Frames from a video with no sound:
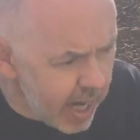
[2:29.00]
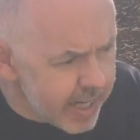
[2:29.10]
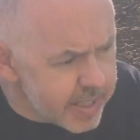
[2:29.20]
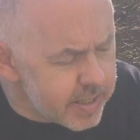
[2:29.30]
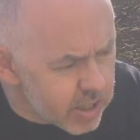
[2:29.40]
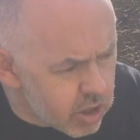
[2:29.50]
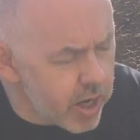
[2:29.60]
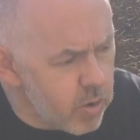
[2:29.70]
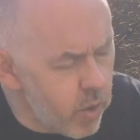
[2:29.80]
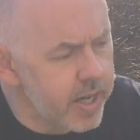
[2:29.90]
and it is a
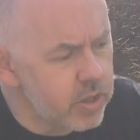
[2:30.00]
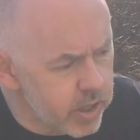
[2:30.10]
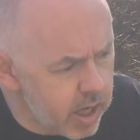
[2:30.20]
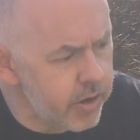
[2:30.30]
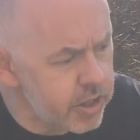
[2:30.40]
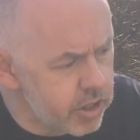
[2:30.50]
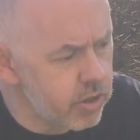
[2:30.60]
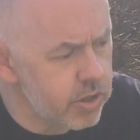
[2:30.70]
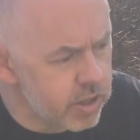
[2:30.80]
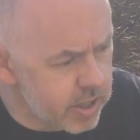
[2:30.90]
great way to encourage
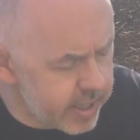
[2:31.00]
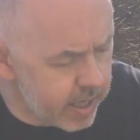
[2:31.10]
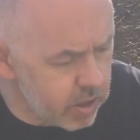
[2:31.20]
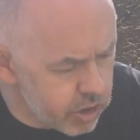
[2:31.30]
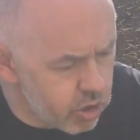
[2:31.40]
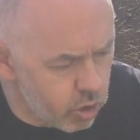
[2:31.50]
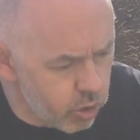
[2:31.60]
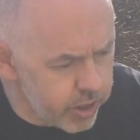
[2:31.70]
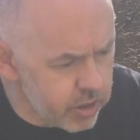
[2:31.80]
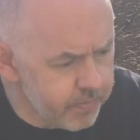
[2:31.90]
children to tell
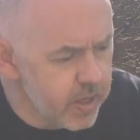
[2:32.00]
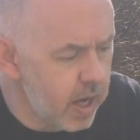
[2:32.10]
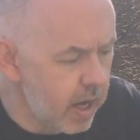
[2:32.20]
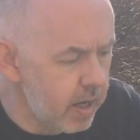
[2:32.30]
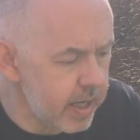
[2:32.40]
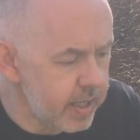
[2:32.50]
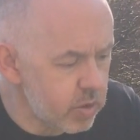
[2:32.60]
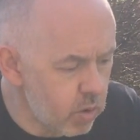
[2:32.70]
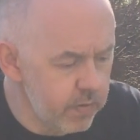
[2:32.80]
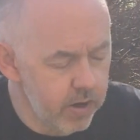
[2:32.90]
stories. Uh,
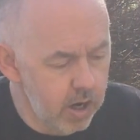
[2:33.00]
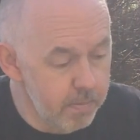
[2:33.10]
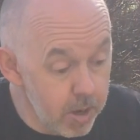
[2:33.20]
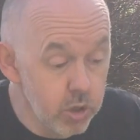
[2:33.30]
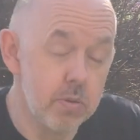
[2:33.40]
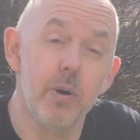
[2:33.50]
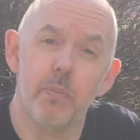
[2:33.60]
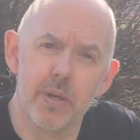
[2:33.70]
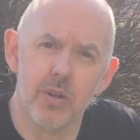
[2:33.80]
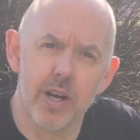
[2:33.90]
it's one of our most
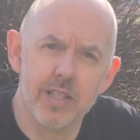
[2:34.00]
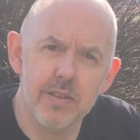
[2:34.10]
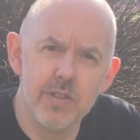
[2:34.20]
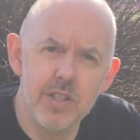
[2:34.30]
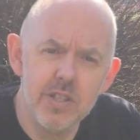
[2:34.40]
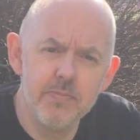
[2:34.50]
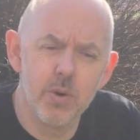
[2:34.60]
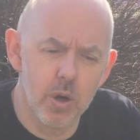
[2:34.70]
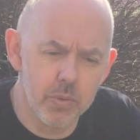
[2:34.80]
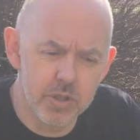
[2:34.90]
popular activities.
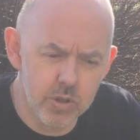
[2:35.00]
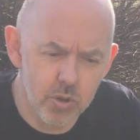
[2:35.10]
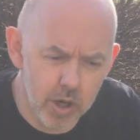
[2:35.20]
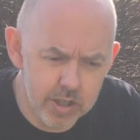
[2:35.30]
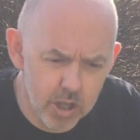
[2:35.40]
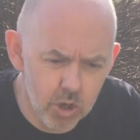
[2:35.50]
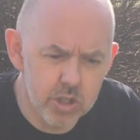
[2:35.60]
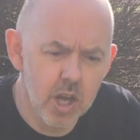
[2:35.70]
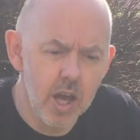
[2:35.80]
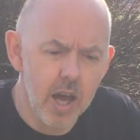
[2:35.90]
Uh, we do it quite a lot.